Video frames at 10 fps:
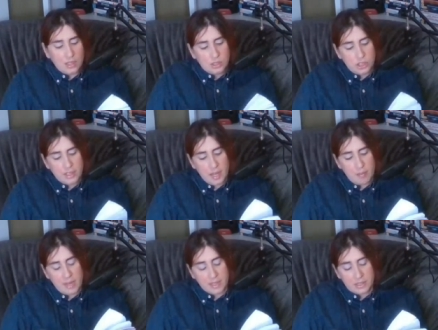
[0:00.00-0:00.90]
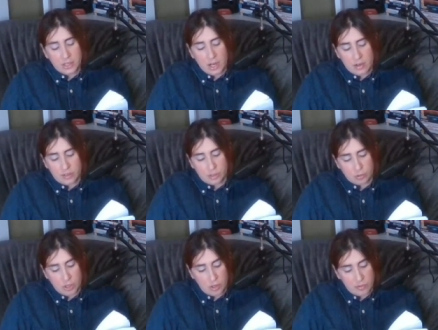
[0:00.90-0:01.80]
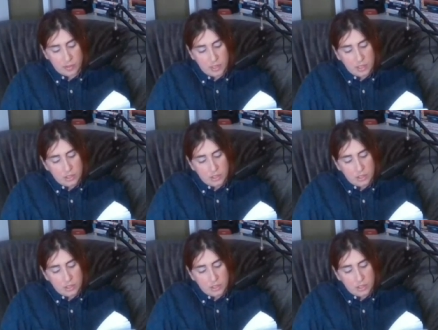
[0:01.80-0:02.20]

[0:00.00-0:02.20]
She got back in the car and drove.